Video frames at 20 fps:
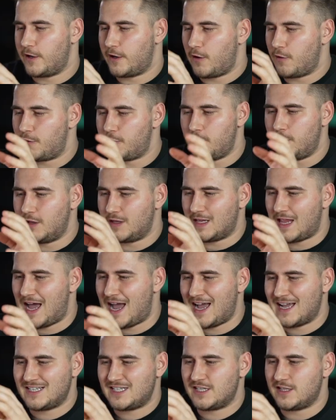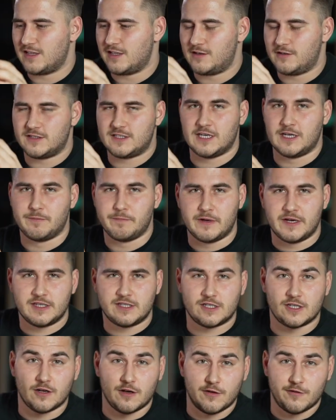to go through the last little
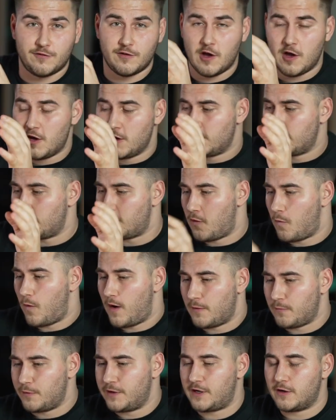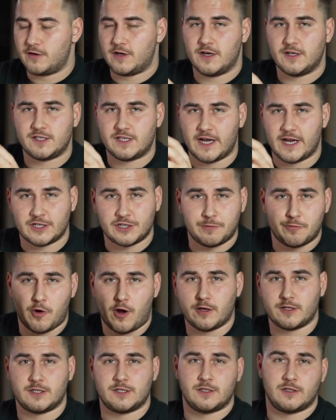tidbits of, what Rico does to actually
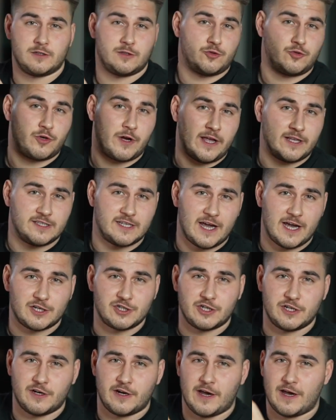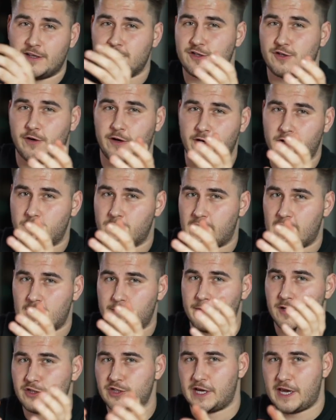process this transaction. And so I don't get a
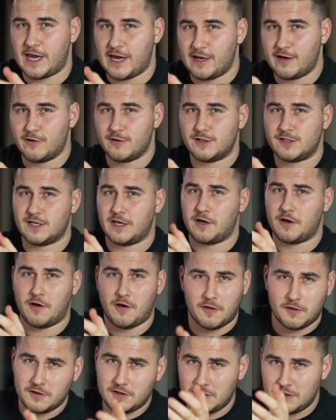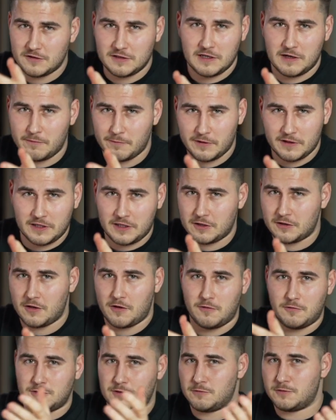bunch of haters saying, oh, the deal didn't really
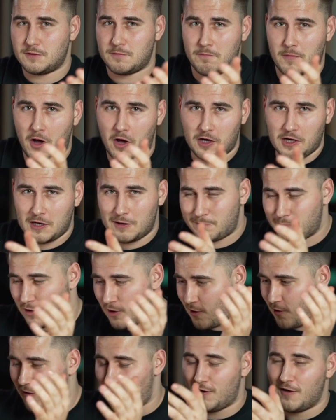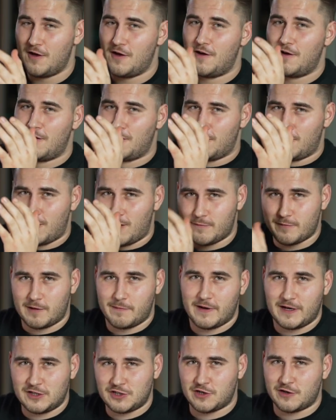close. It was a mock-up call. I'm going
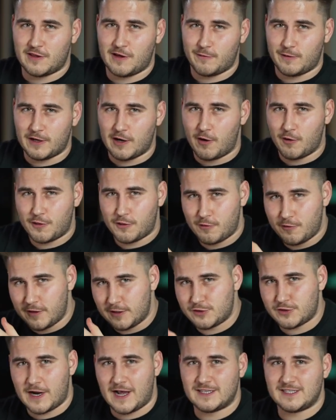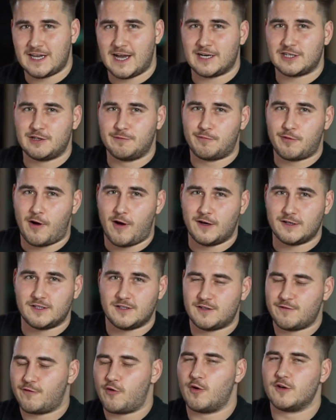to make sure that we go through the transaction
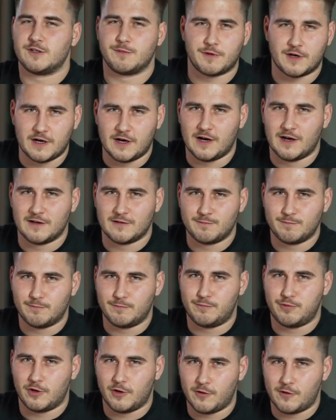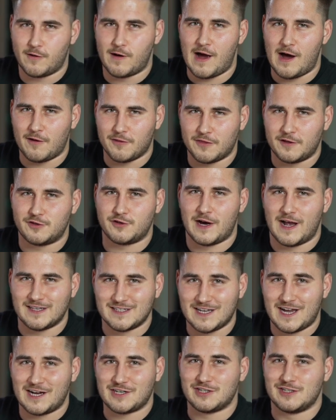process. Of course, I'm going to blur out the
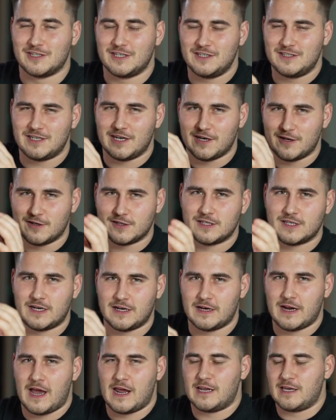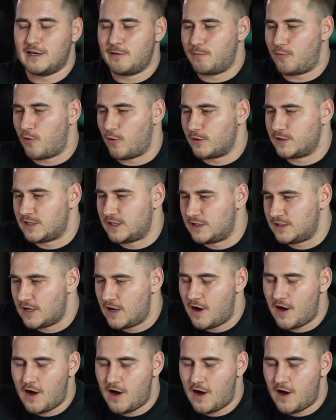transaction details and any important,